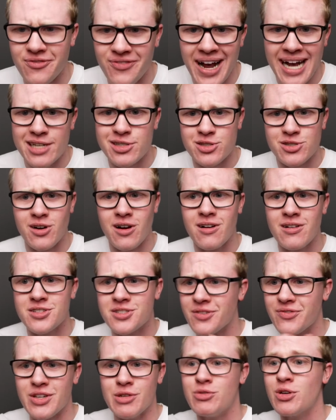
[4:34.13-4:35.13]
fast charge,
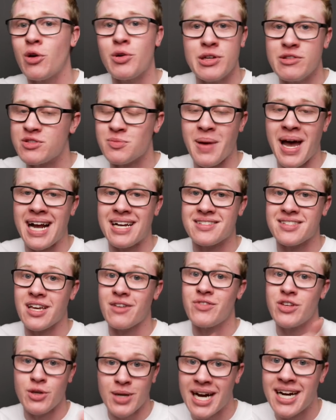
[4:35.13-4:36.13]
if you don't use
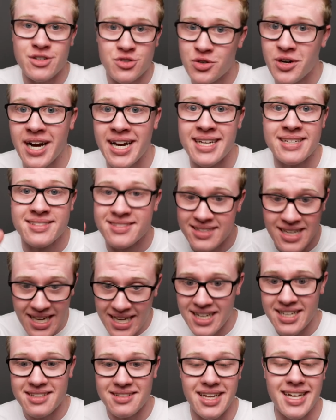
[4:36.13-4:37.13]
MagSafe, you gotta try it. It's
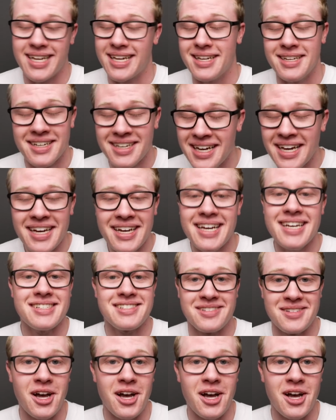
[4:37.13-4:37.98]
like, It's